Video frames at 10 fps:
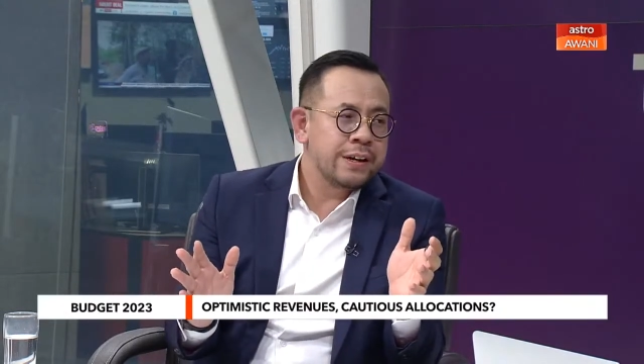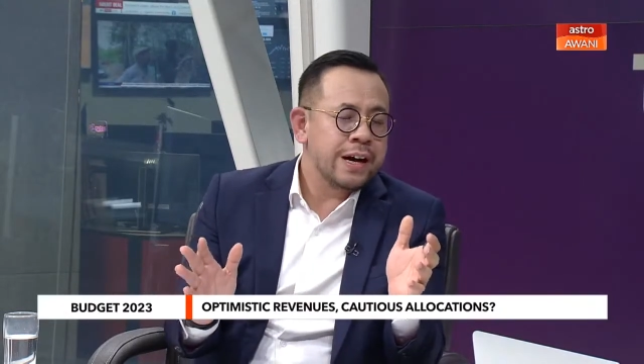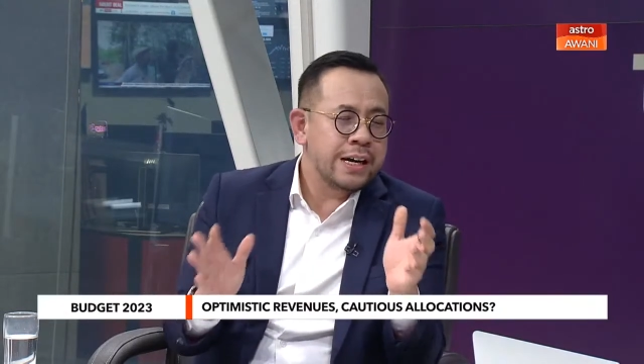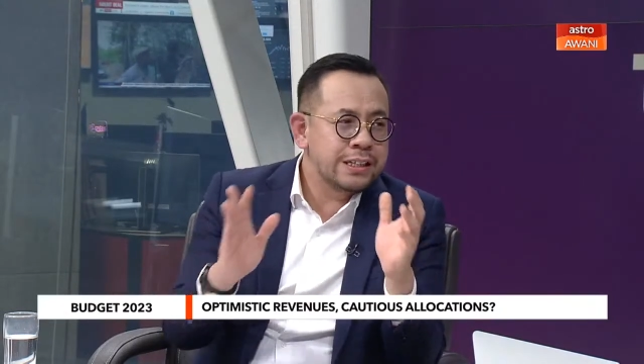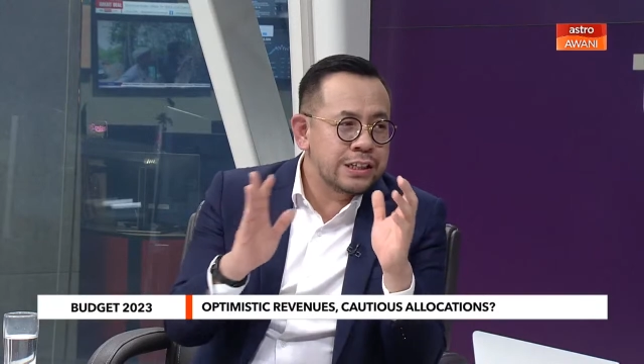
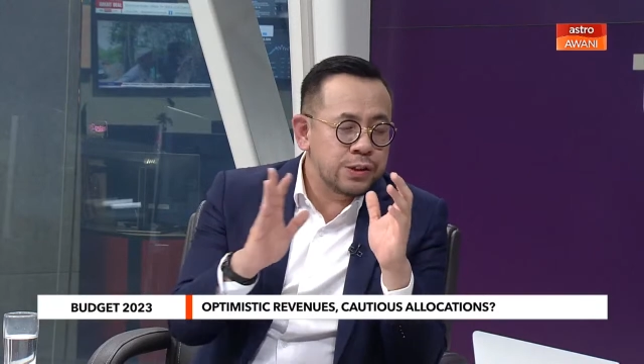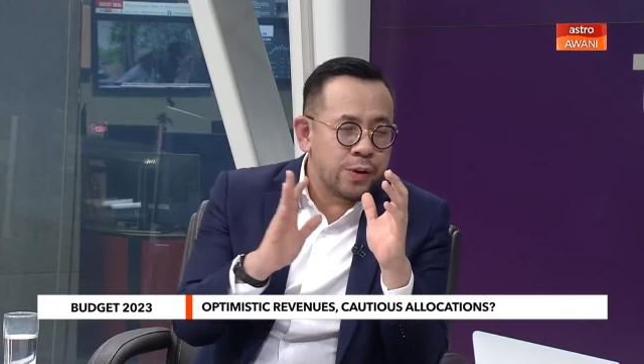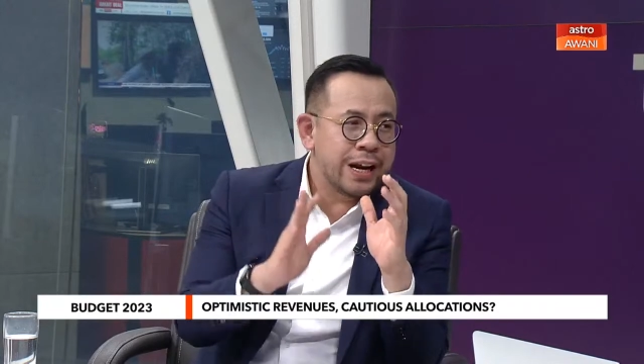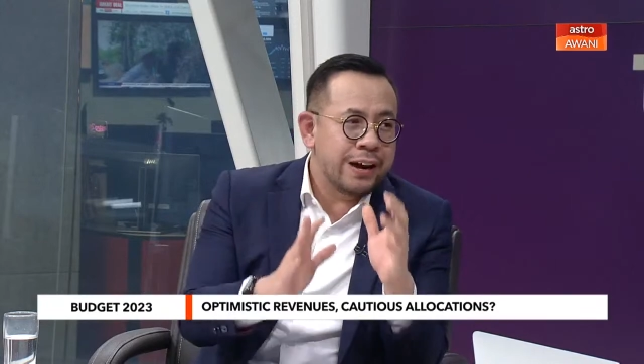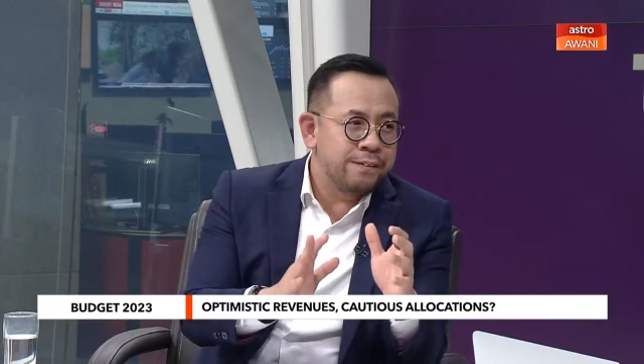And this is
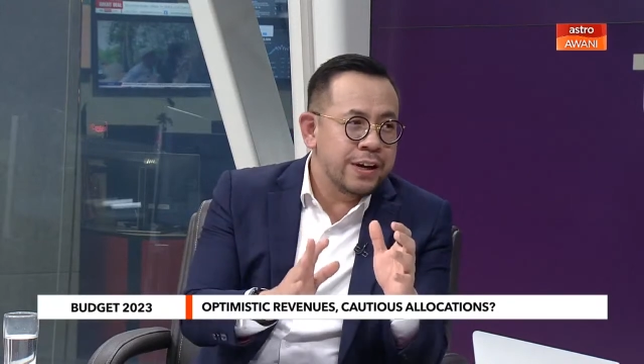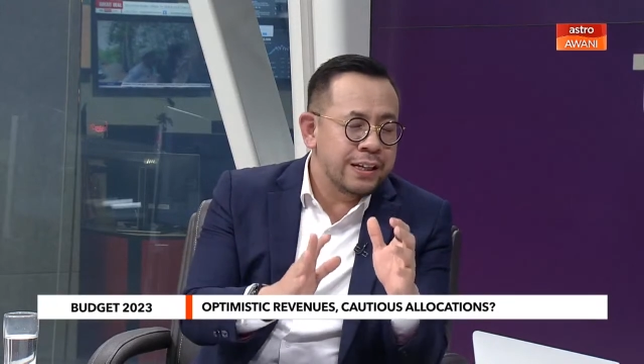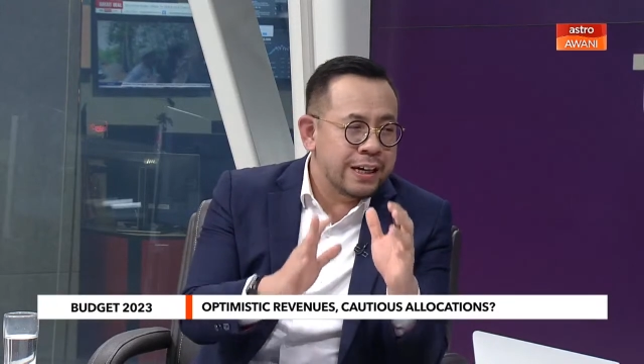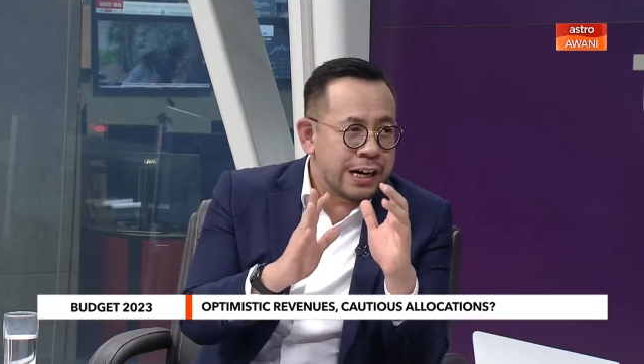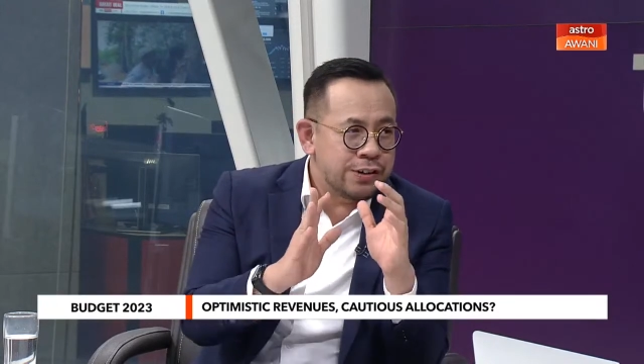what I think
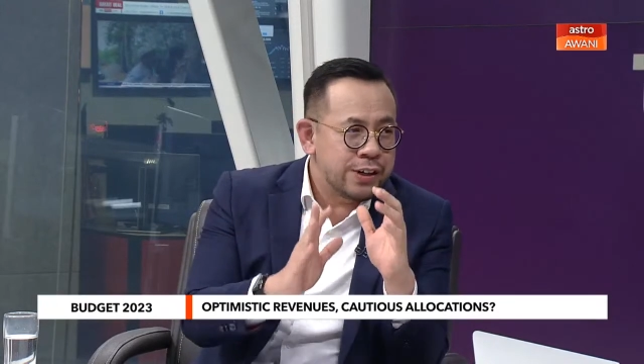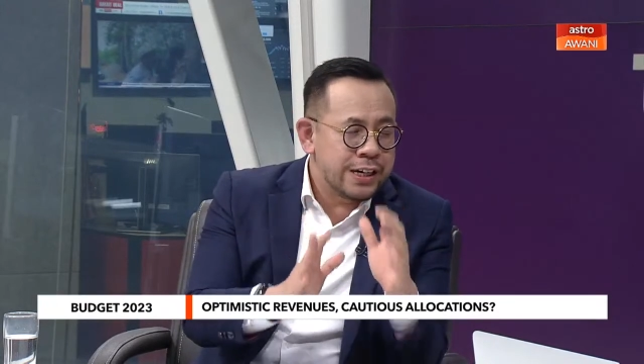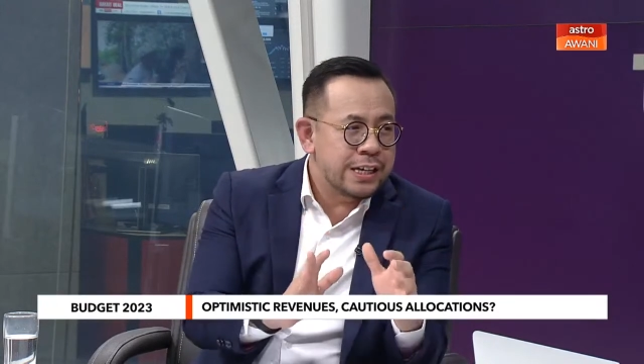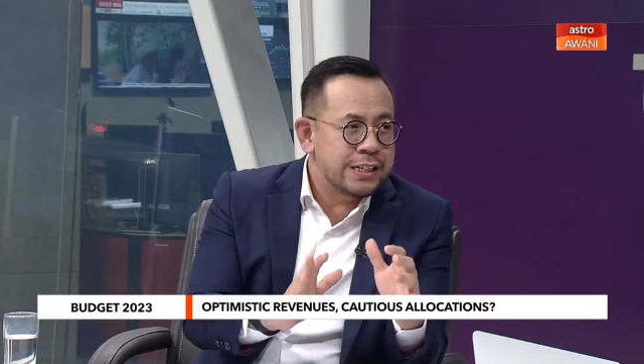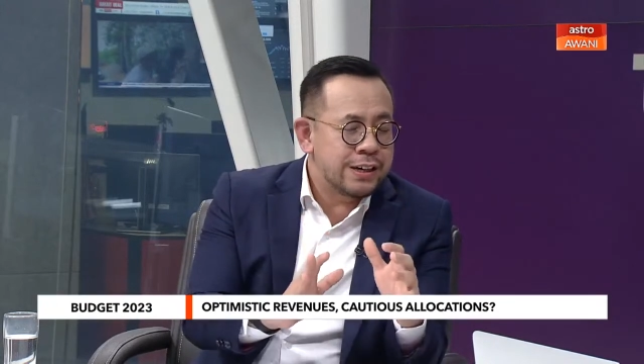the country needs.